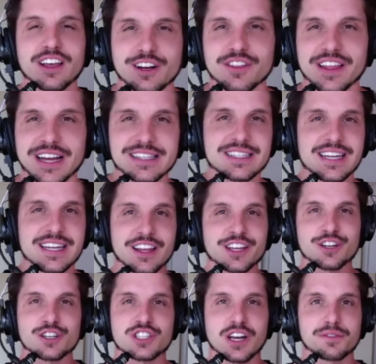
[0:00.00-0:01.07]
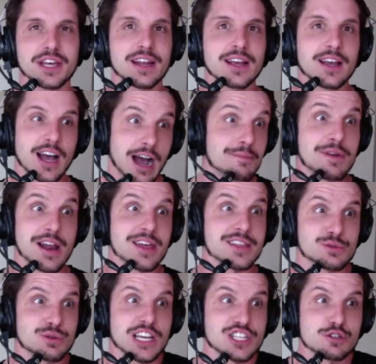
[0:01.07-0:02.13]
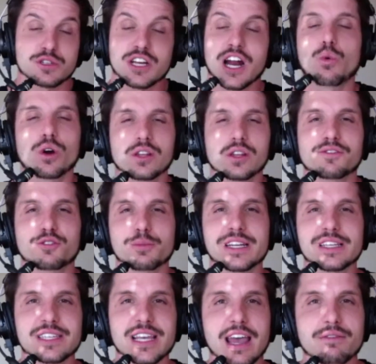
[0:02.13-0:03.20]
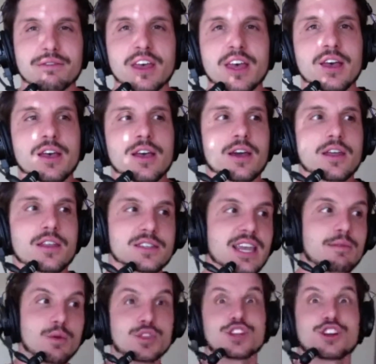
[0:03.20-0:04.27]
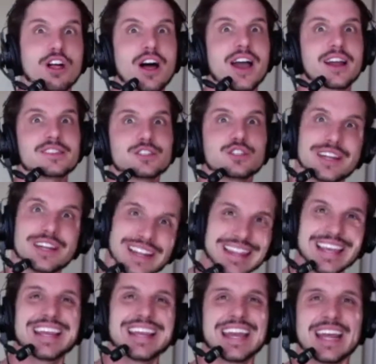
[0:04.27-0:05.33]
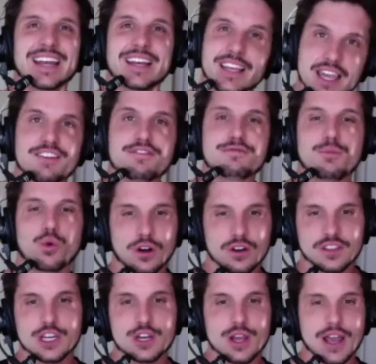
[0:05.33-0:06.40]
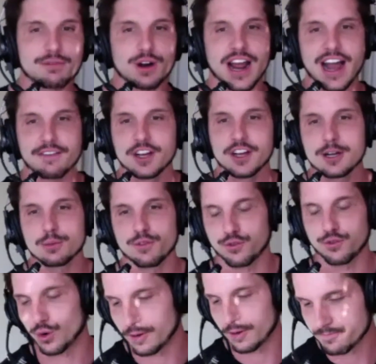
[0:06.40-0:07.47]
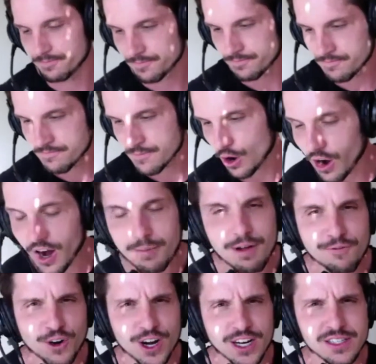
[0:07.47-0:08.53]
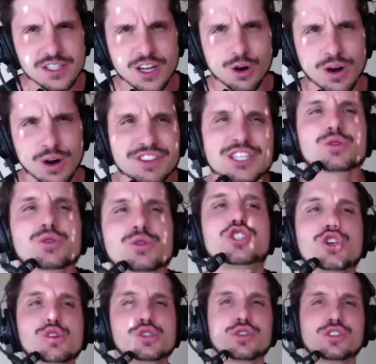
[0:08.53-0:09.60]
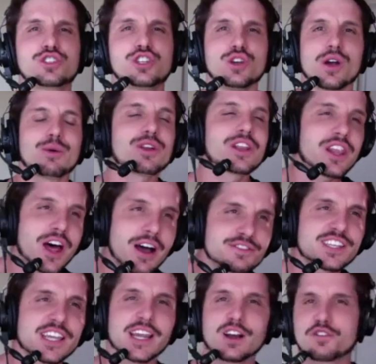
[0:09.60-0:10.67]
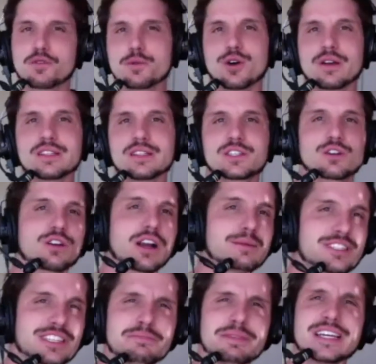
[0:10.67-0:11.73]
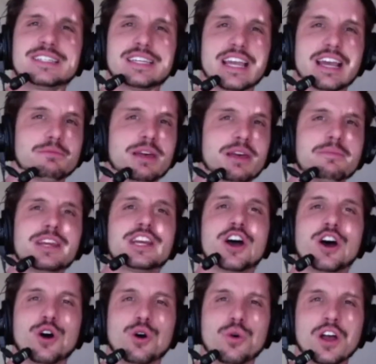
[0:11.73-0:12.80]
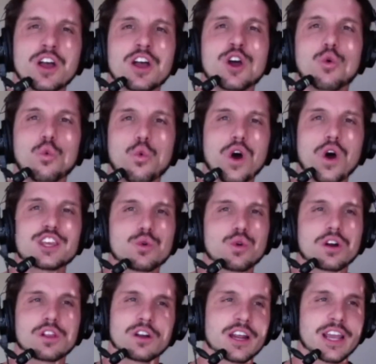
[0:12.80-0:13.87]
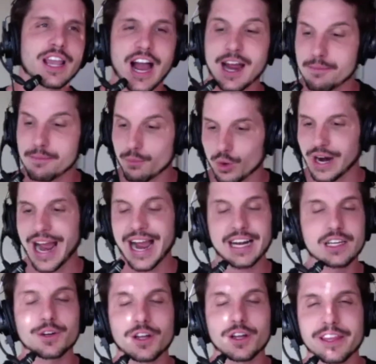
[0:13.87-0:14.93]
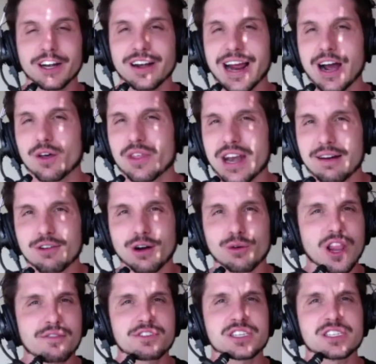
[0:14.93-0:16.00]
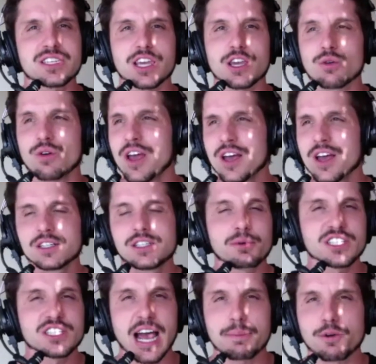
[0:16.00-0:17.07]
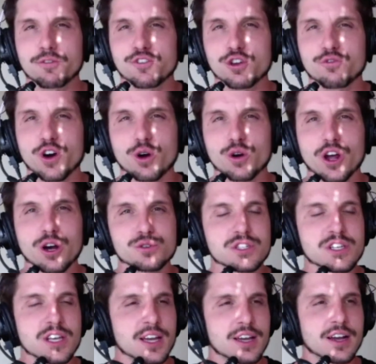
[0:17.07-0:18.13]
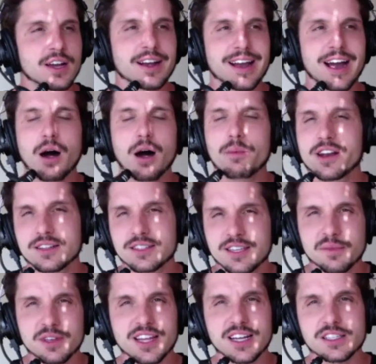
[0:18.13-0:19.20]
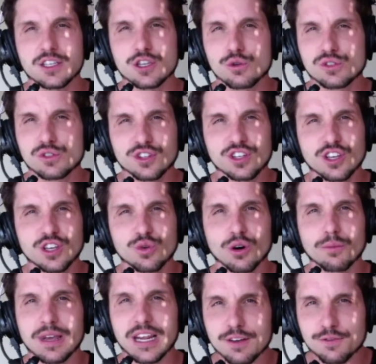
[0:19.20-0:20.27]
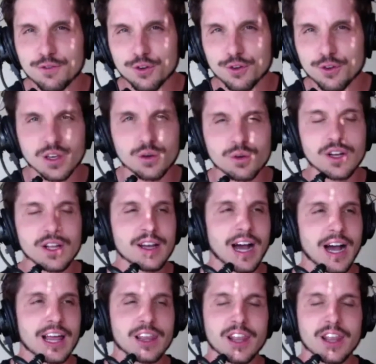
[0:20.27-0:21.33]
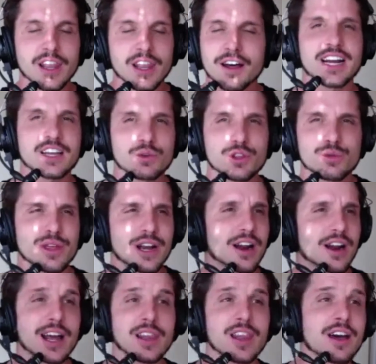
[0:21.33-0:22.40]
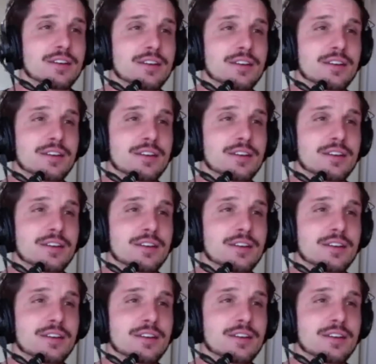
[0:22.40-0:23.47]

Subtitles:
That's telling yourself that this relationship's not worth it for me to save. And the same way with your clients, you need to lean in, give more than you ever have before. All right, my friends, so if this was useful to you, I would love to hear from you on Instagram. Send me a DM. Let me know what you are learning. I am more active on there now than ever. I would love to see you double tap a few photos, a comment on something that's useful to you or meaningful to you. I love connecting with you there, and I love getting to comment back to your